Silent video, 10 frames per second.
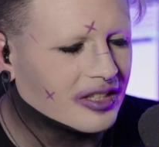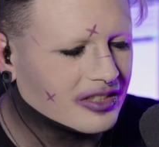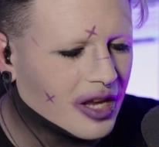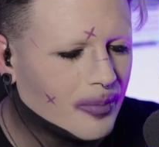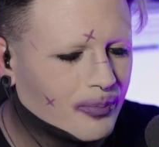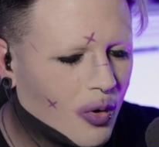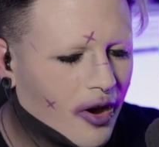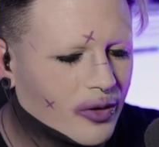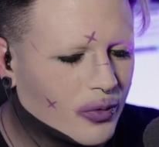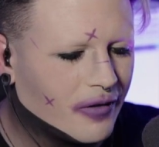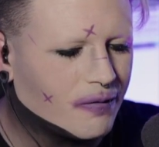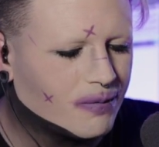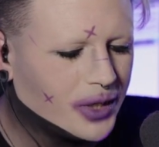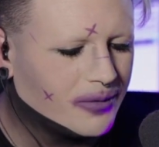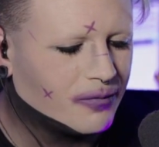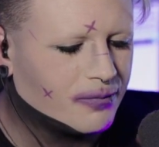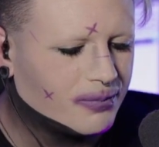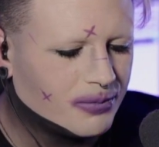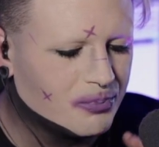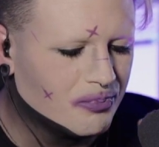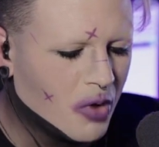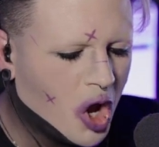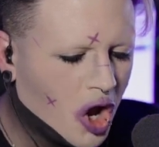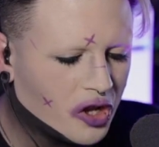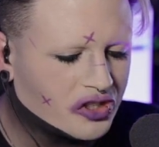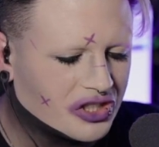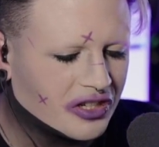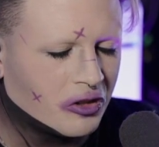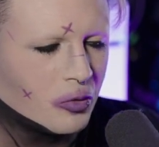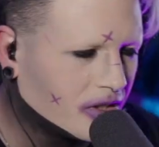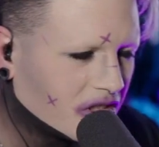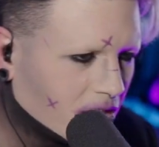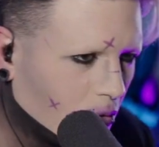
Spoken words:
At some point, we merged into the Wizarding